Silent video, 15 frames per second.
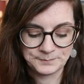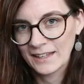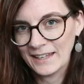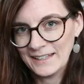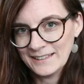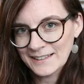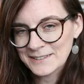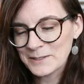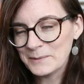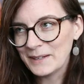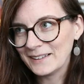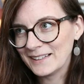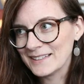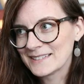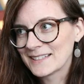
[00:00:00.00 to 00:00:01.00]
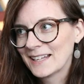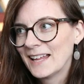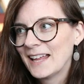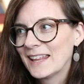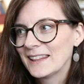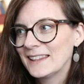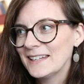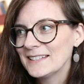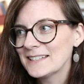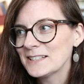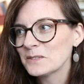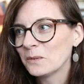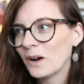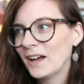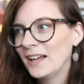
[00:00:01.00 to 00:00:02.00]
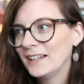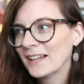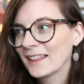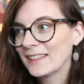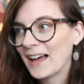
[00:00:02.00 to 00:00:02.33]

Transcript: Okay, next on my list, this is one